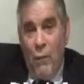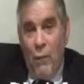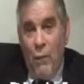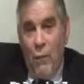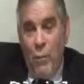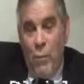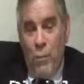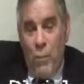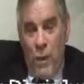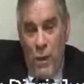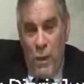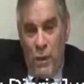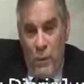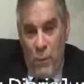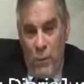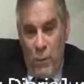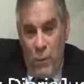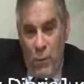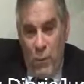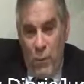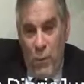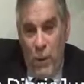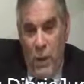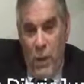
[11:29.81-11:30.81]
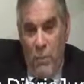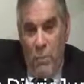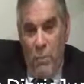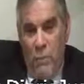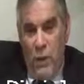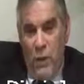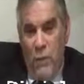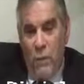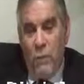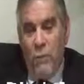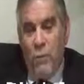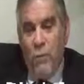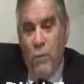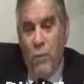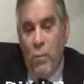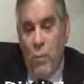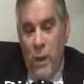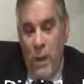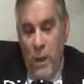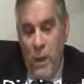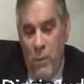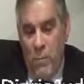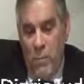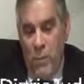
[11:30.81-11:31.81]
For
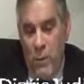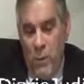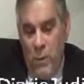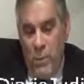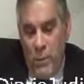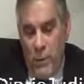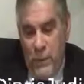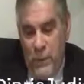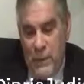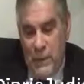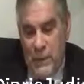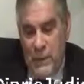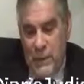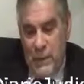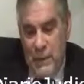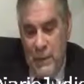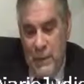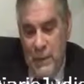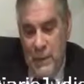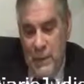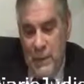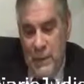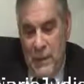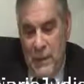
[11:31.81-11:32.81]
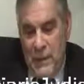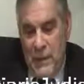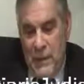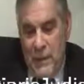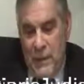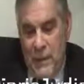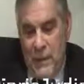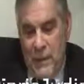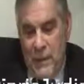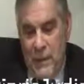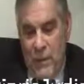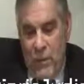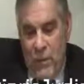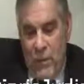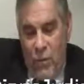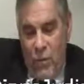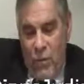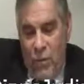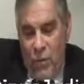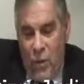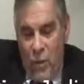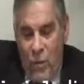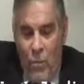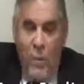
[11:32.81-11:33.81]
many people, there's a
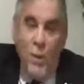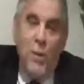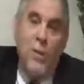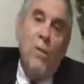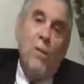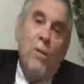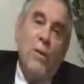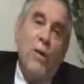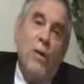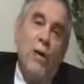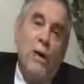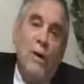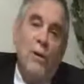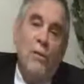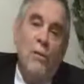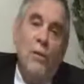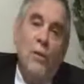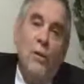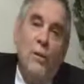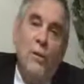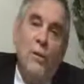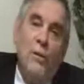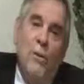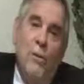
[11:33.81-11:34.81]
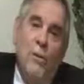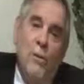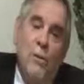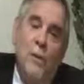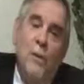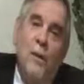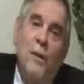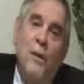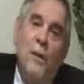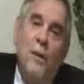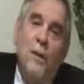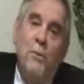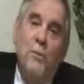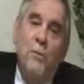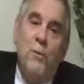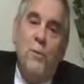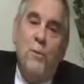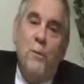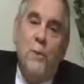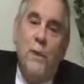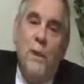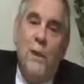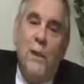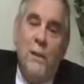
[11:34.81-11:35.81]
term in theology called the eclipse
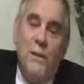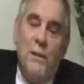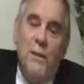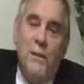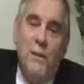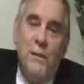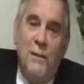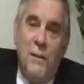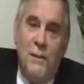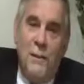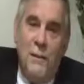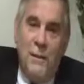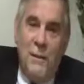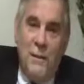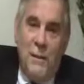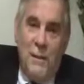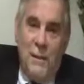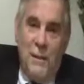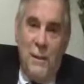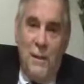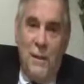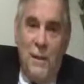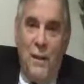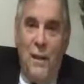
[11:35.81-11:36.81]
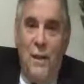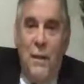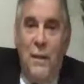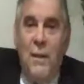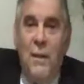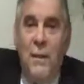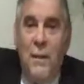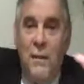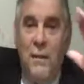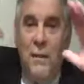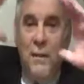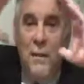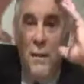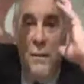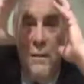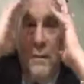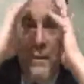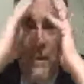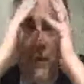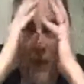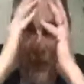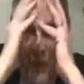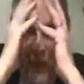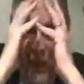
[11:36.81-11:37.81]
of God. God hid
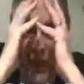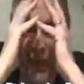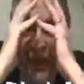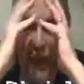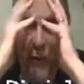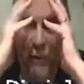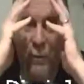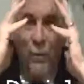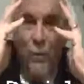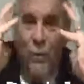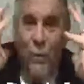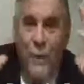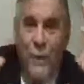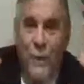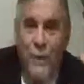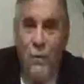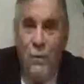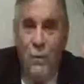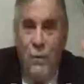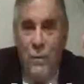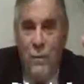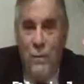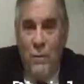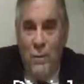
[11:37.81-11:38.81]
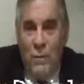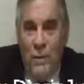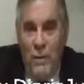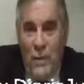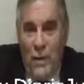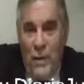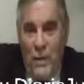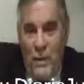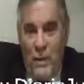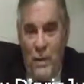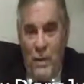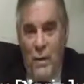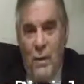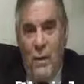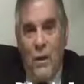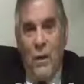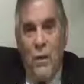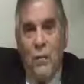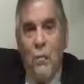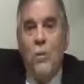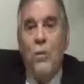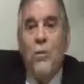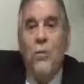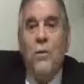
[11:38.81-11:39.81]
God's face.
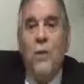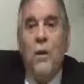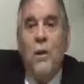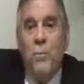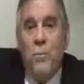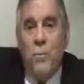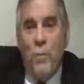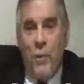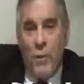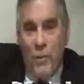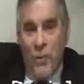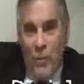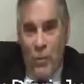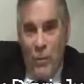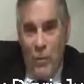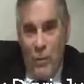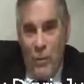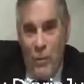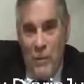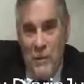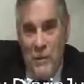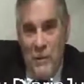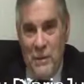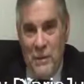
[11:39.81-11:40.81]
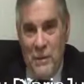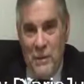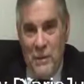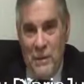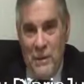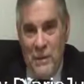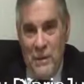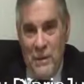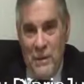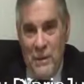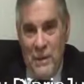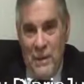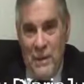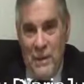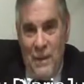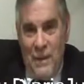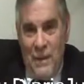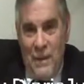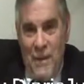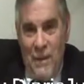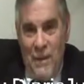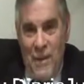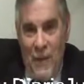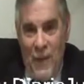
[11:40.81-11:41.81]
God was not present.
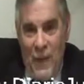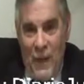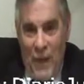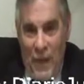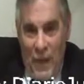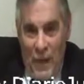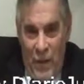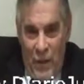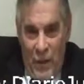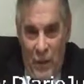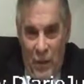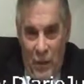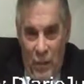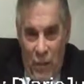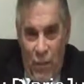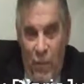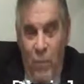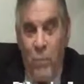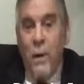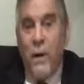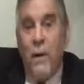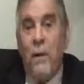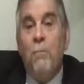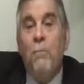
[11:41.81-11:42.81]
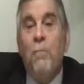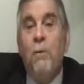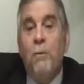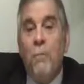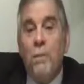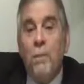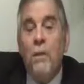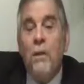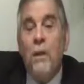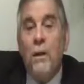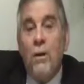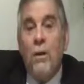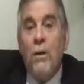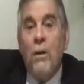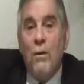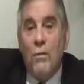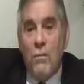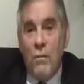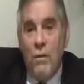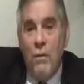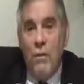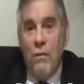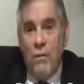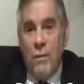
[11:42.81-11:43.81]
And for many people, they
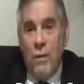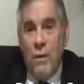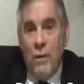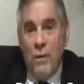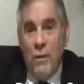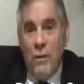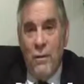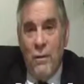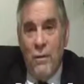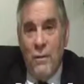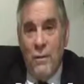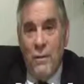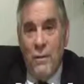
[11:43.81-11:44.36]
lost their faith.